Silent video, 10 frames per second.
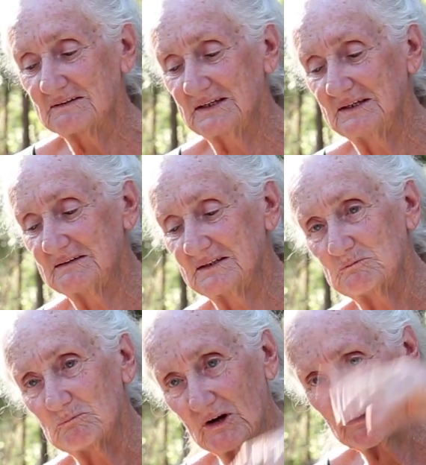the
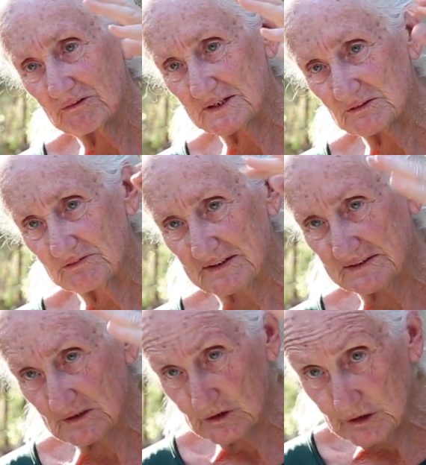mycorrhizal
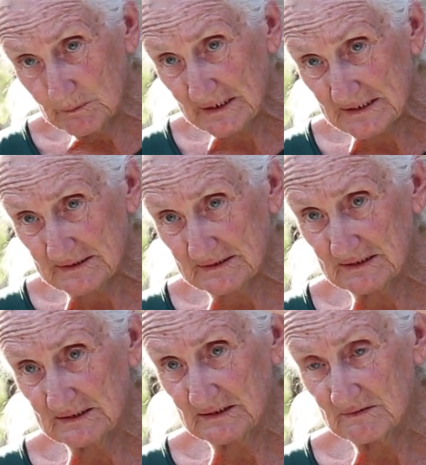fungus accumulates in
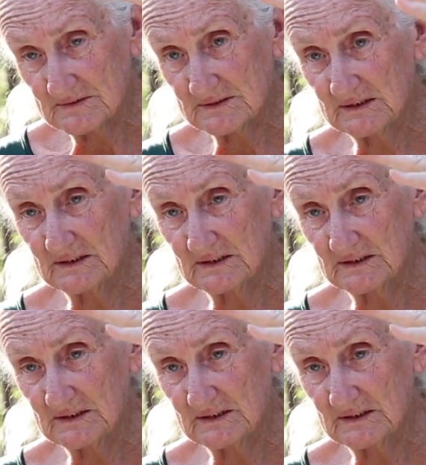the leaves.